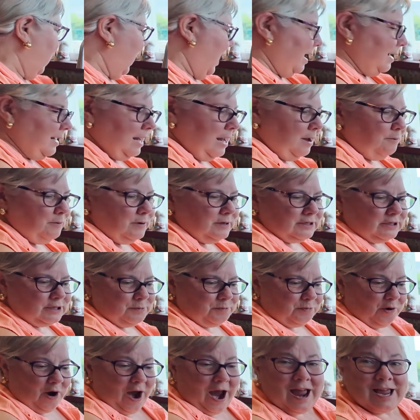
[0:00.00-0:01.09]
And he was
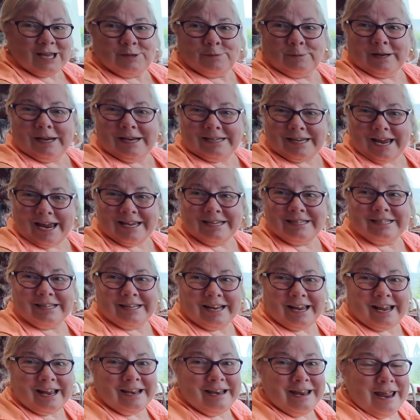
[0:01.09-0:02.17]
surprised when he tasted
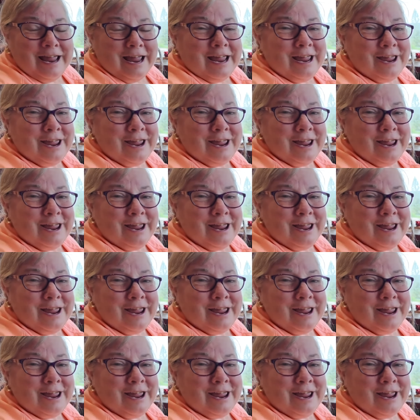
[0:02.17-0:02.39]
it.